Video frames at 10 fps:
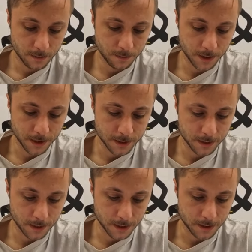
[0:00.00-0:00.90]
But
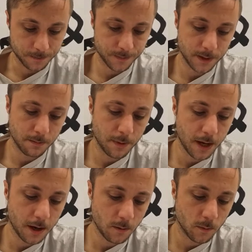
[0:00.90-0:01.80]
the
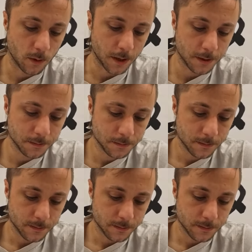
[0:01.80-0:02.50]
main one